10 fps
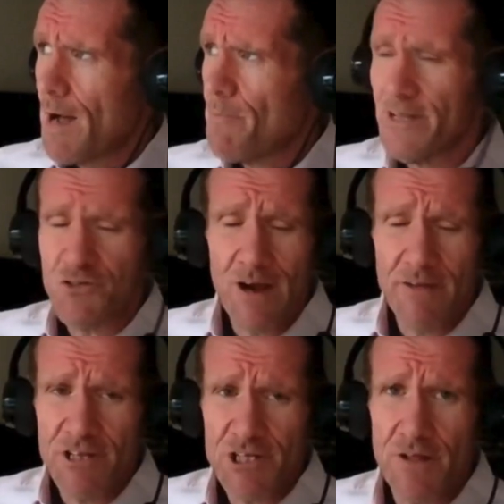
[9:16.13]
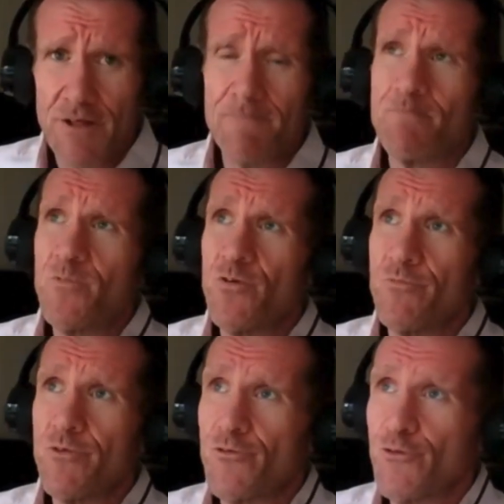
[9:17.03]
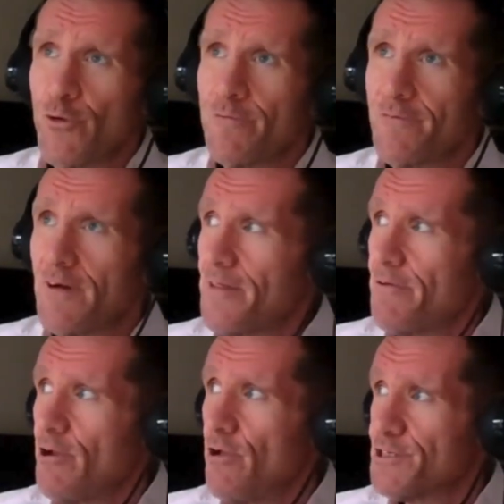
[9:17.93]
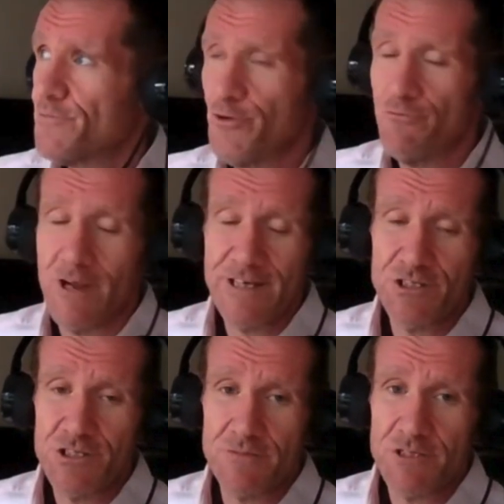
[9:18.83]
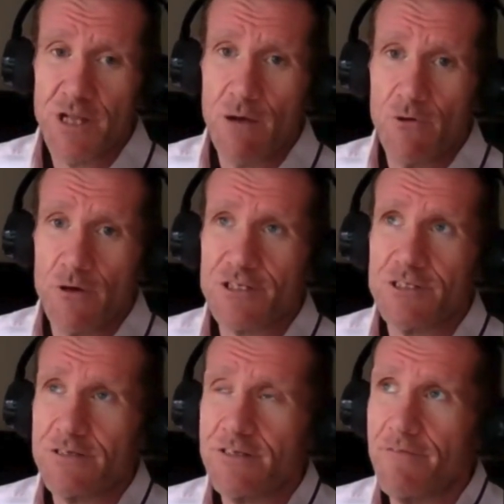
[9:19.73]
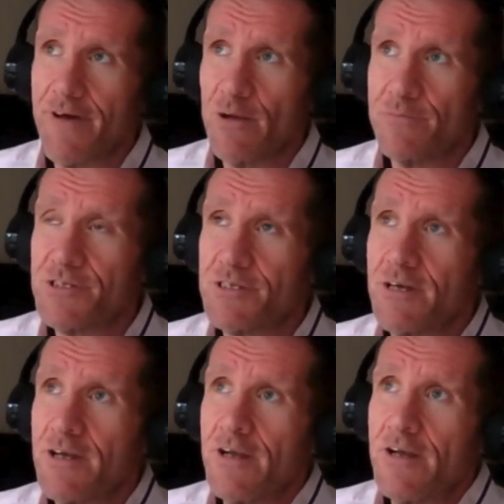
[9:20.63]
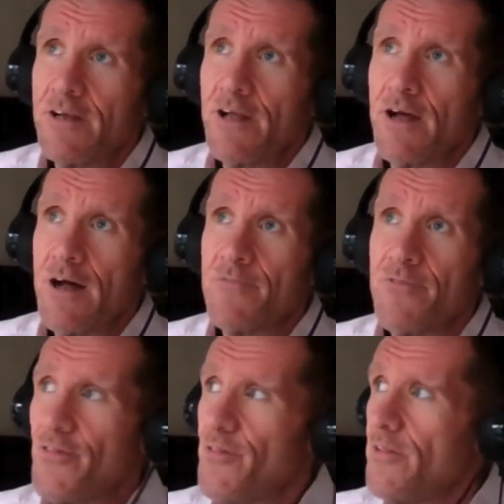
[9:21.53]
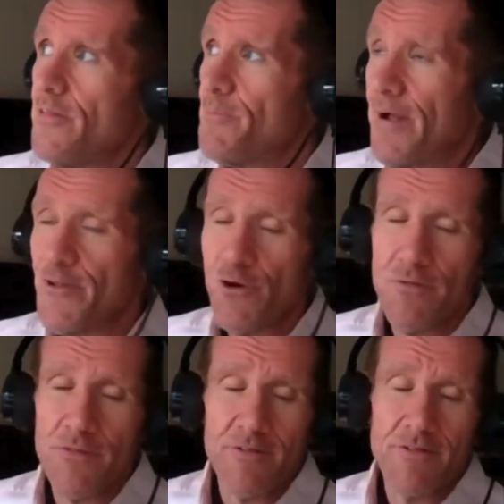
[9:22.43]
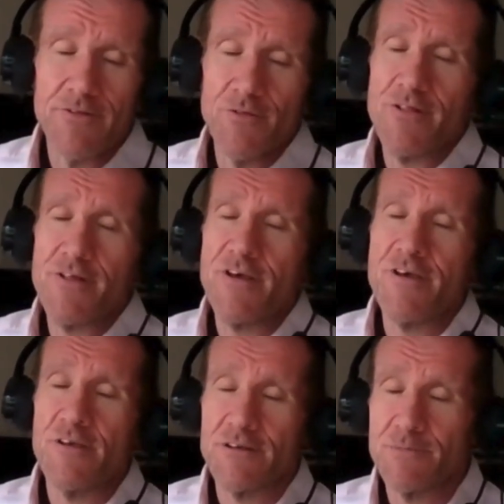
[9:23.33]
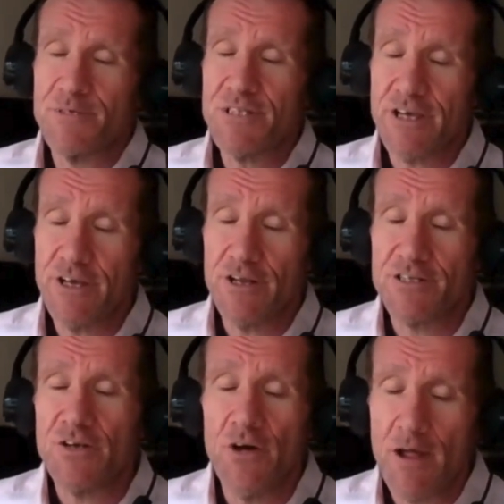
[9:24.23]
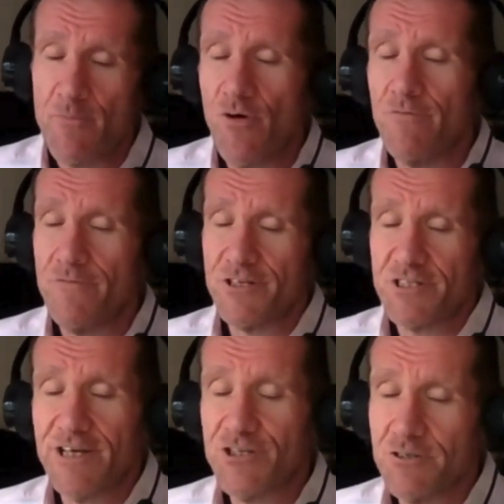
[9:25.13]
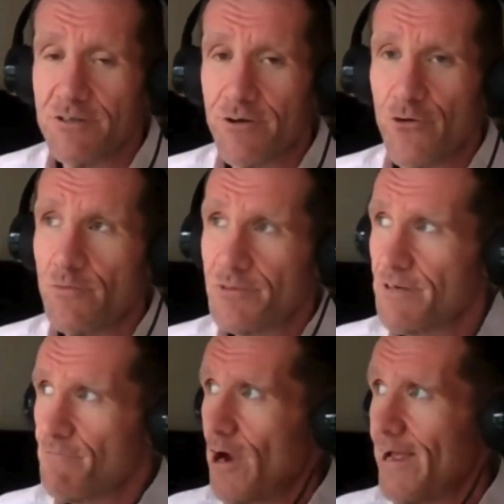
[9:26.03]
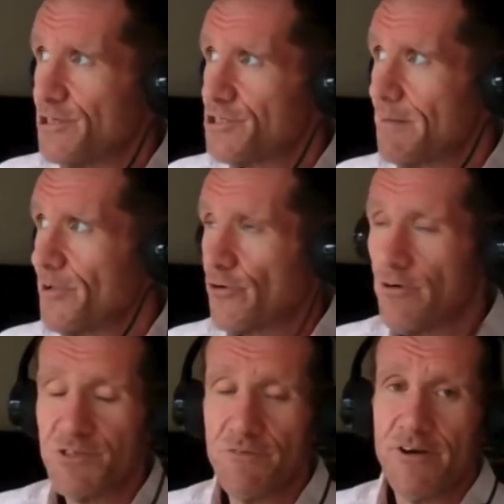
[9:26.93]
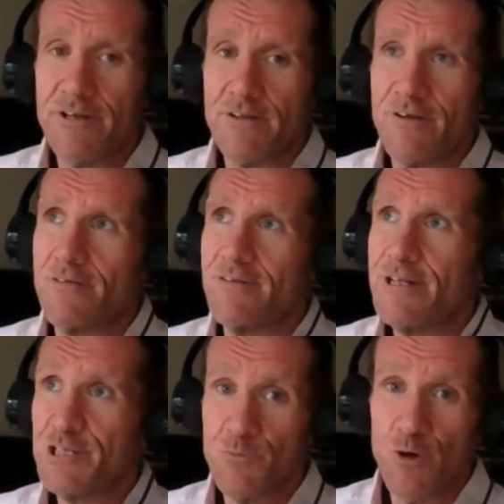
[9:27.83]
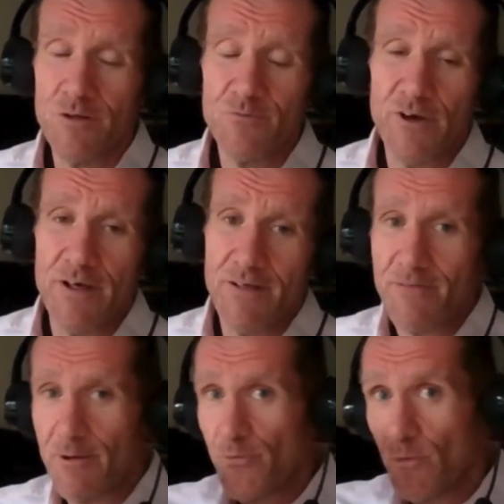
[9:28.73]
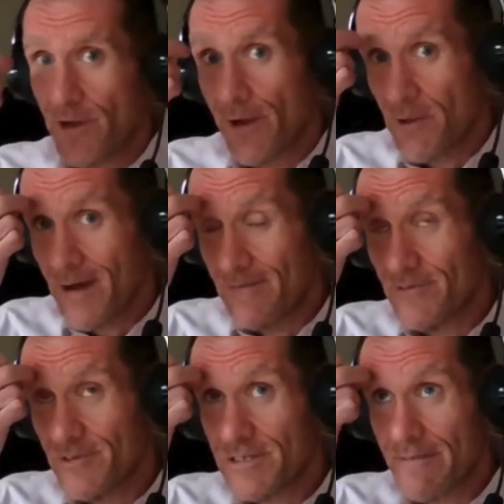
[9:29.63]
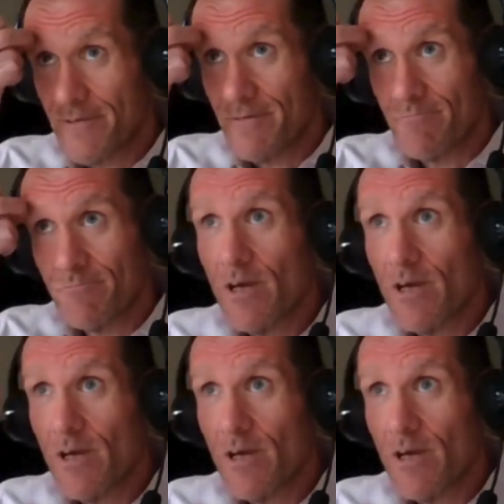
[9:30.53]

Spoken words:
interact with each other. You sort of, there are lots of good relationships and networks developed. Depending on the particular time of the session, the groups can range. Some of the groups are very intimate, where there are probably only about 7